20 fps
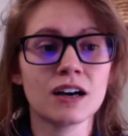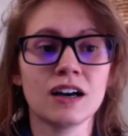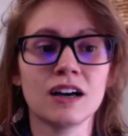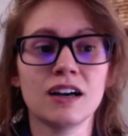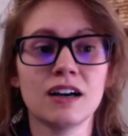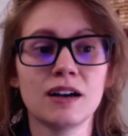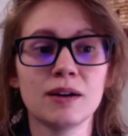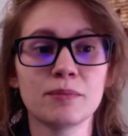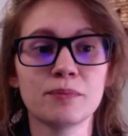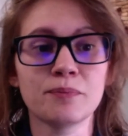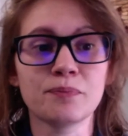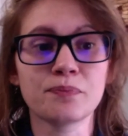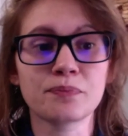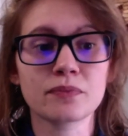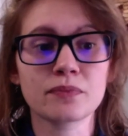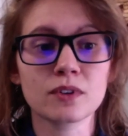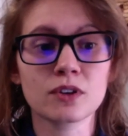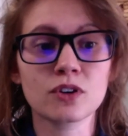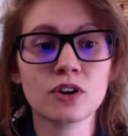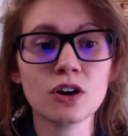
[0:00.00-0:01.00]

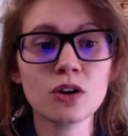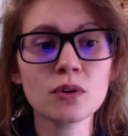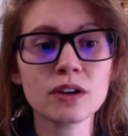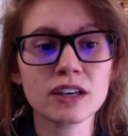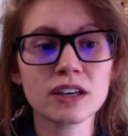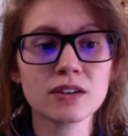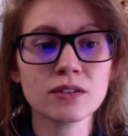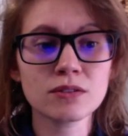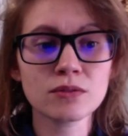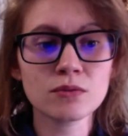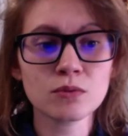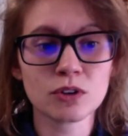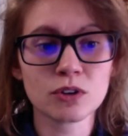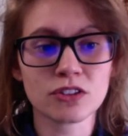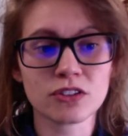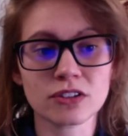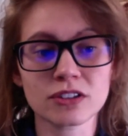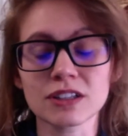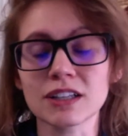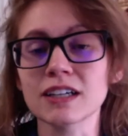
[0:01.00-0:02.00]
Go in
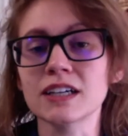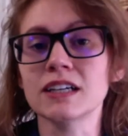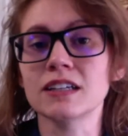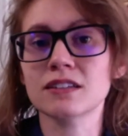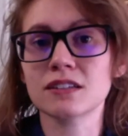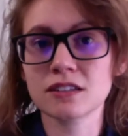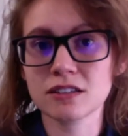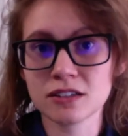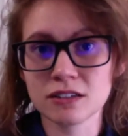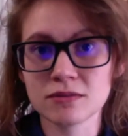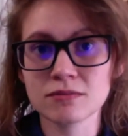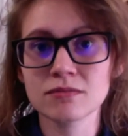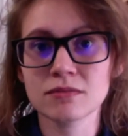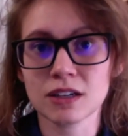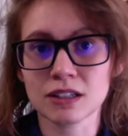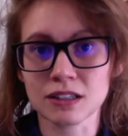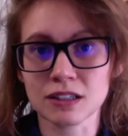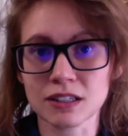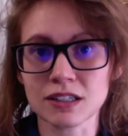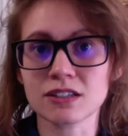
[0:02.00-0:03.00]
with a list
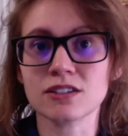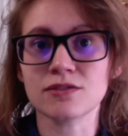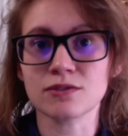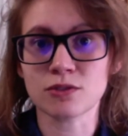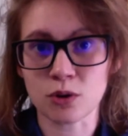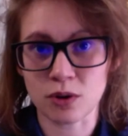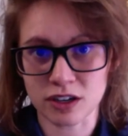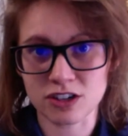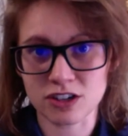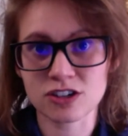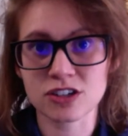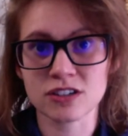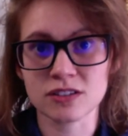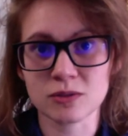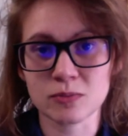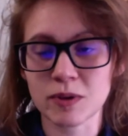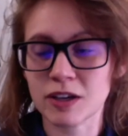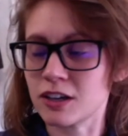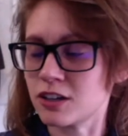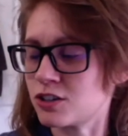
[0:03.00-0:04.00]
of
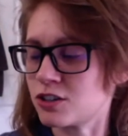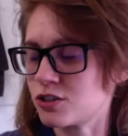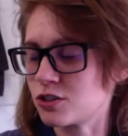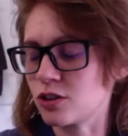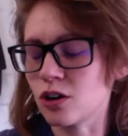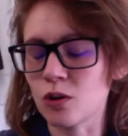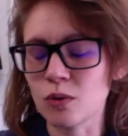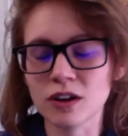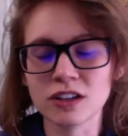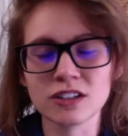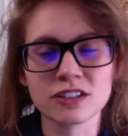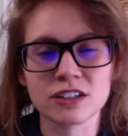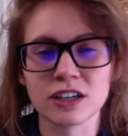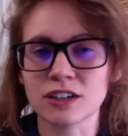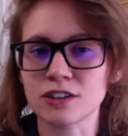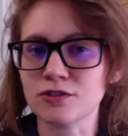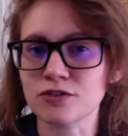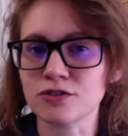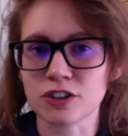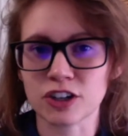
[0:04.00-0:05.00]
questions because you're always
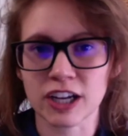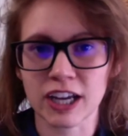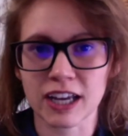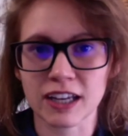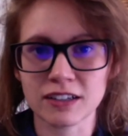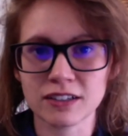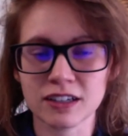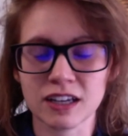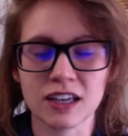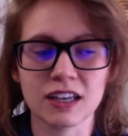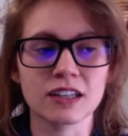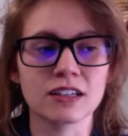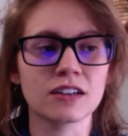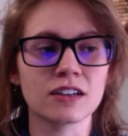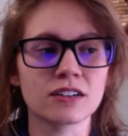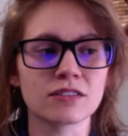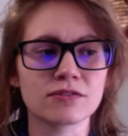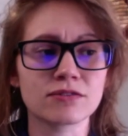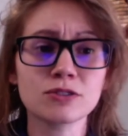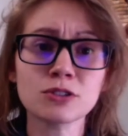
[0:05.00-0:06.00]
going to forget. And
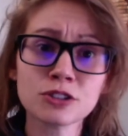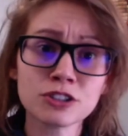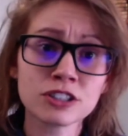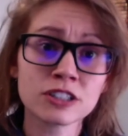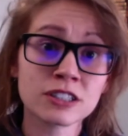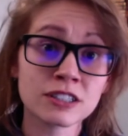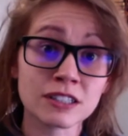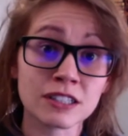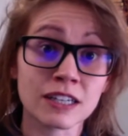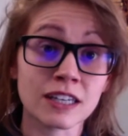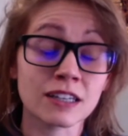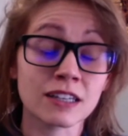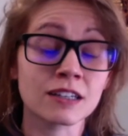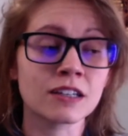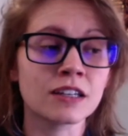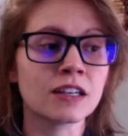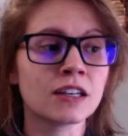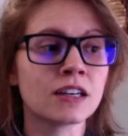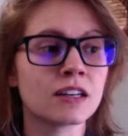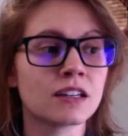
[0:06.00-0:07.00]
unfortunately,
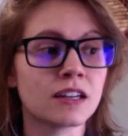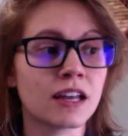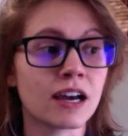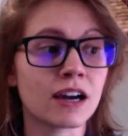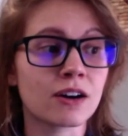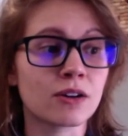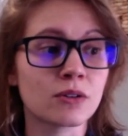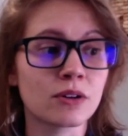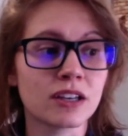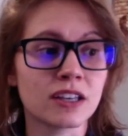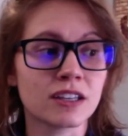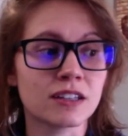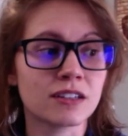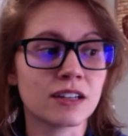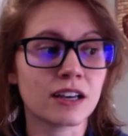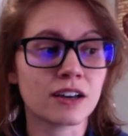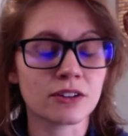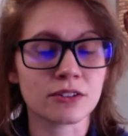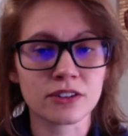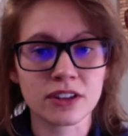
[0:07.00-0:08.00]
now in
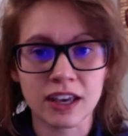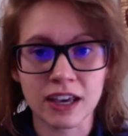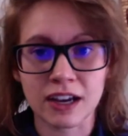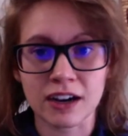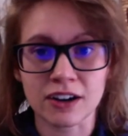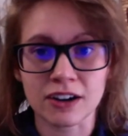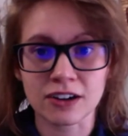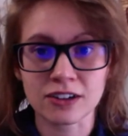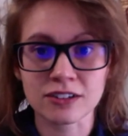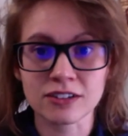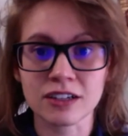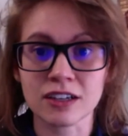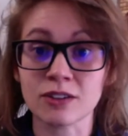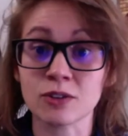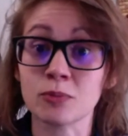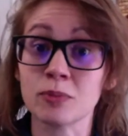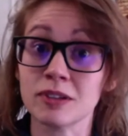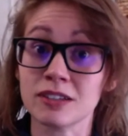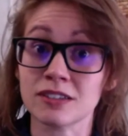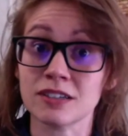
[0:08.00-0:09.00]
healthcare,
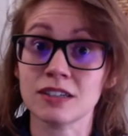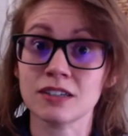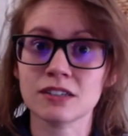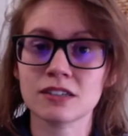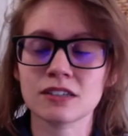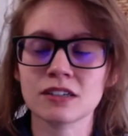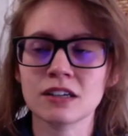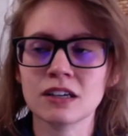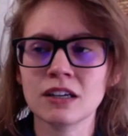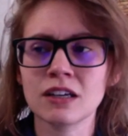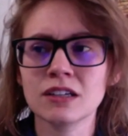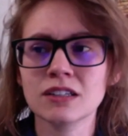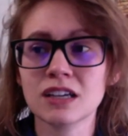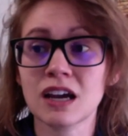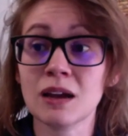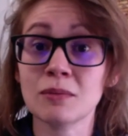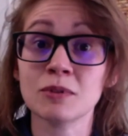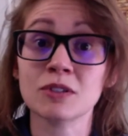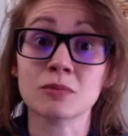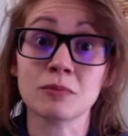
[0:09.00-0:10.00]
health business,
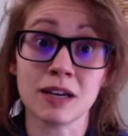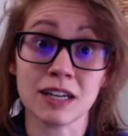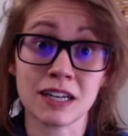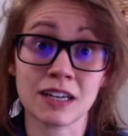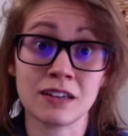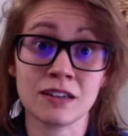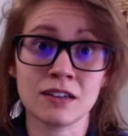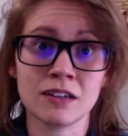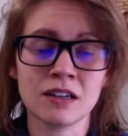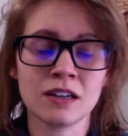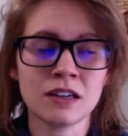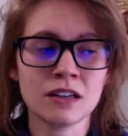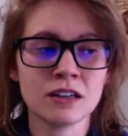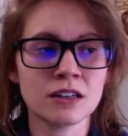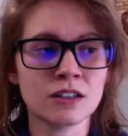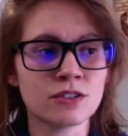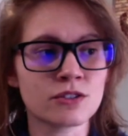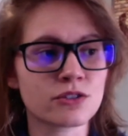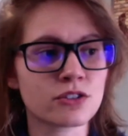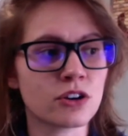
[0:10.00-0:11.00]
time is money.
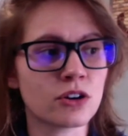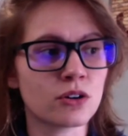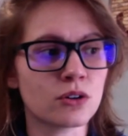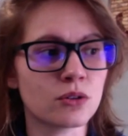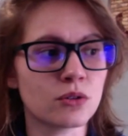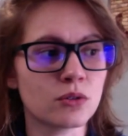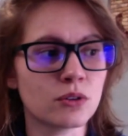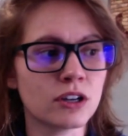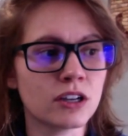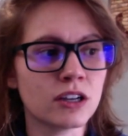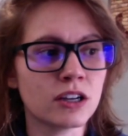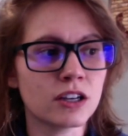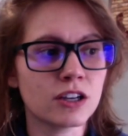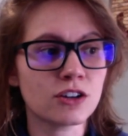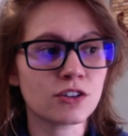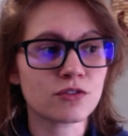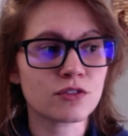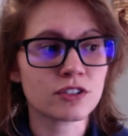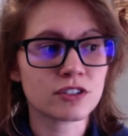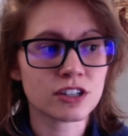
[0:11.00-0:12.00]
And so
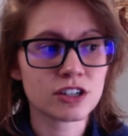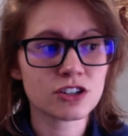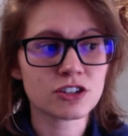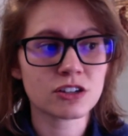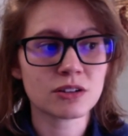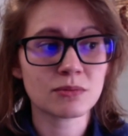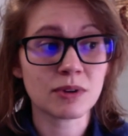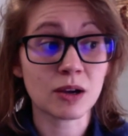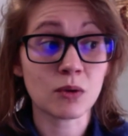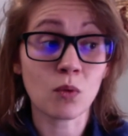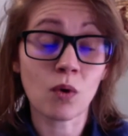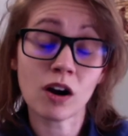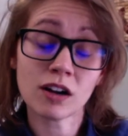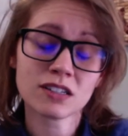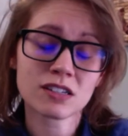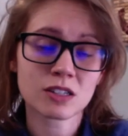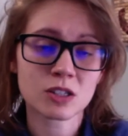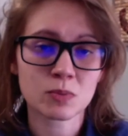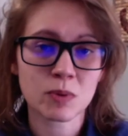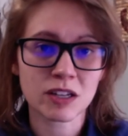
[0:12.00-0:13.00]
your physician may
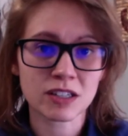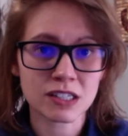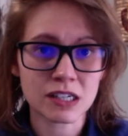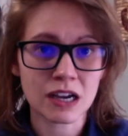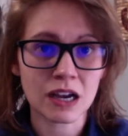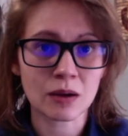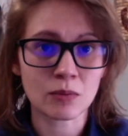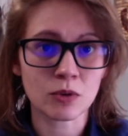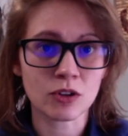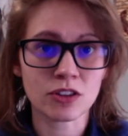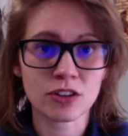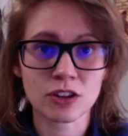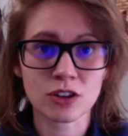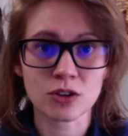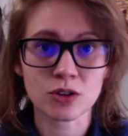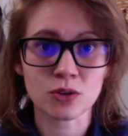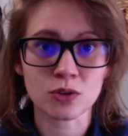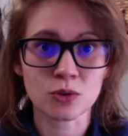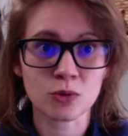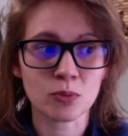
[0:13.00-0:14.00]
want to spend time with
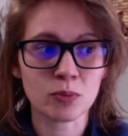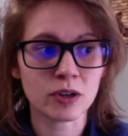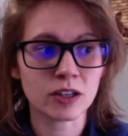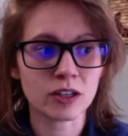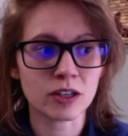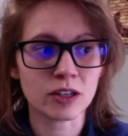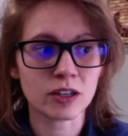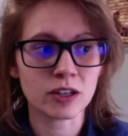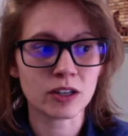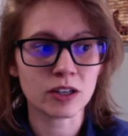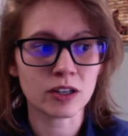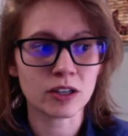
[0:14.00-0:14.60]
you, but